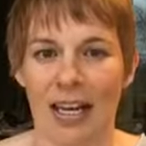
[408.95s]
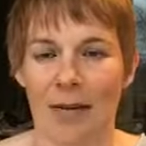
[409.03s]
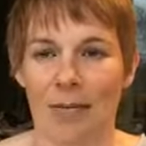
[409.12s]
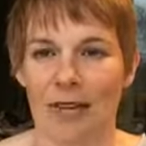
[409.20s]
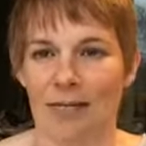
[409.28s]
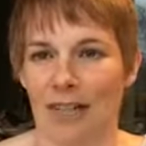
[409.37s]

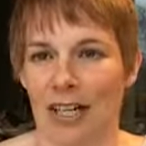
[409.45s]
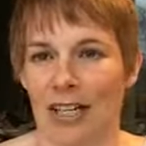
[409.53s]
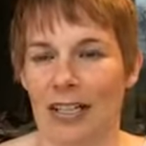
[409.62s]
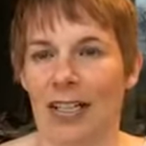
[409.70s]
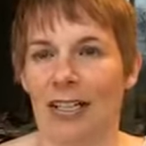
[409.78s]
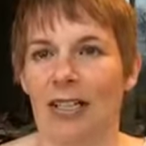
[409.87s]
My
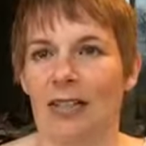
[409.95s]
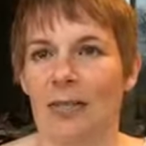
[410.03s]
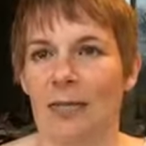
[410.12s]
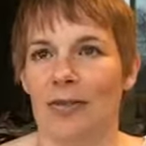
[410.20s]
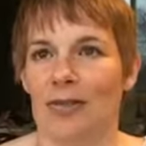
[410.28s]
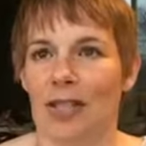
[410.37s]
friend who
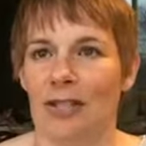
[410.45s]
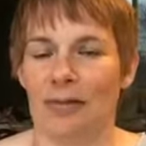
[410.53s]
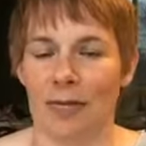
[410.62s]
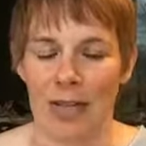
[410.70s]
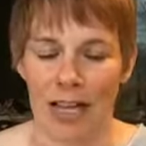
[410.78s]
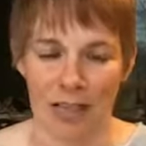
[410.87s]
moved here
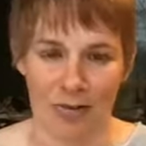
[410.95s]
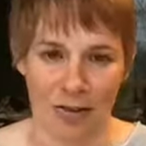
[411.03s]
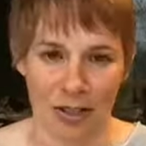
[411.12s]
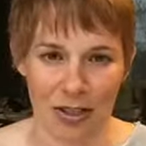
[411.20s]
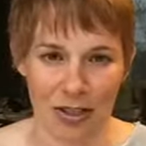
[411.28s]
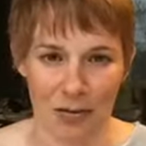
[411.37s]
from
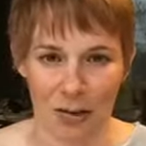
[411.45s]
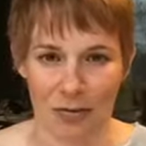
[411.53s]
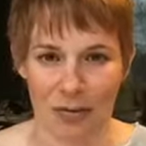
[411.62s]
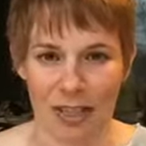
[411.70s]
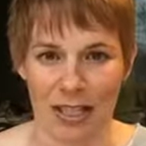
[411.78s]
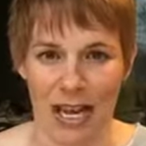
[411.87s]
California was
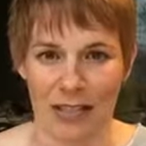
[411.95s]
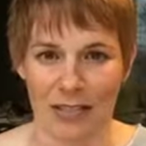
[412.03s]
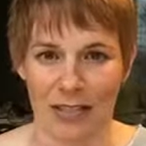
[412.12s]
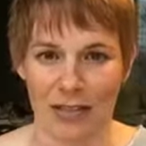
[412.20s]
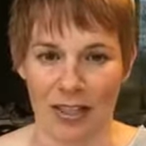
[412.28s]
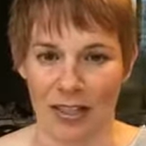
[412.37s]
really
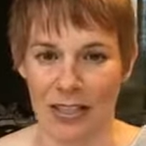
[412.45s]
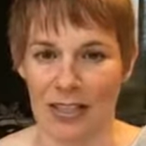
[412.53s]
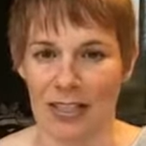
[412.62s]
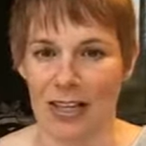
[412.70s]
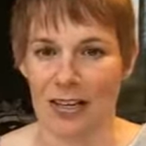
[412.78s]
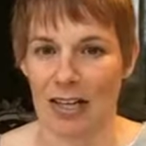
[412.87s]
active in the
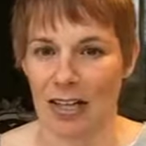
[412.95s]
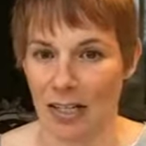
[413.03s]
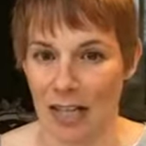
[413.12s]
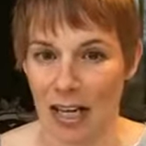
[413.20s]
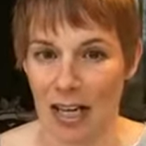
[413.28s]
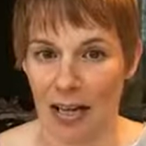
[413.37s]
Sierra
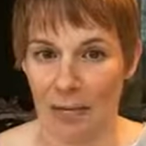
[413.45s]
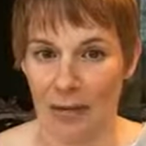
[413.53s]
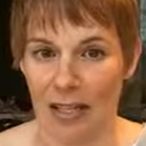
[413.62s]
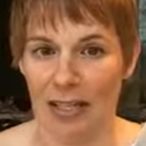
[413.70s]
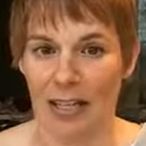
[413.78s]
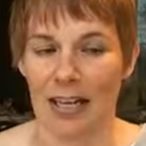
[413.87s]
Club.